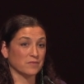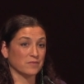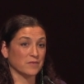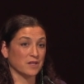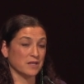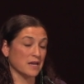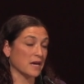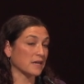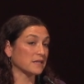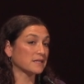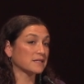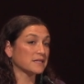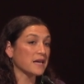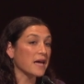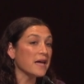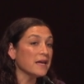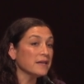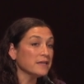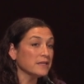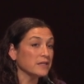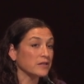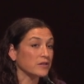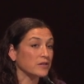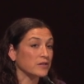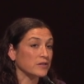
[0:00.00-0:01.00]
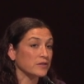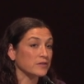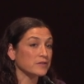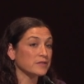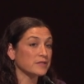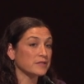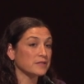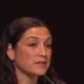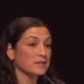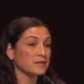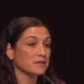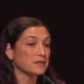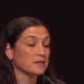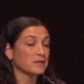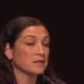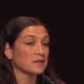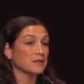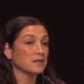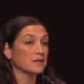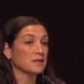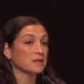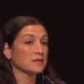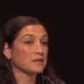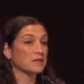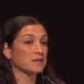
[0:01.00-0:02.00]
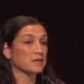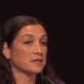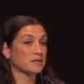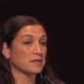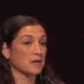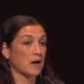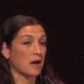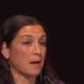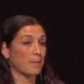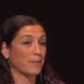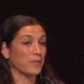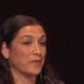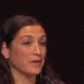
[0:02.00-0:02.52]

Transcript: the next 10 years to stop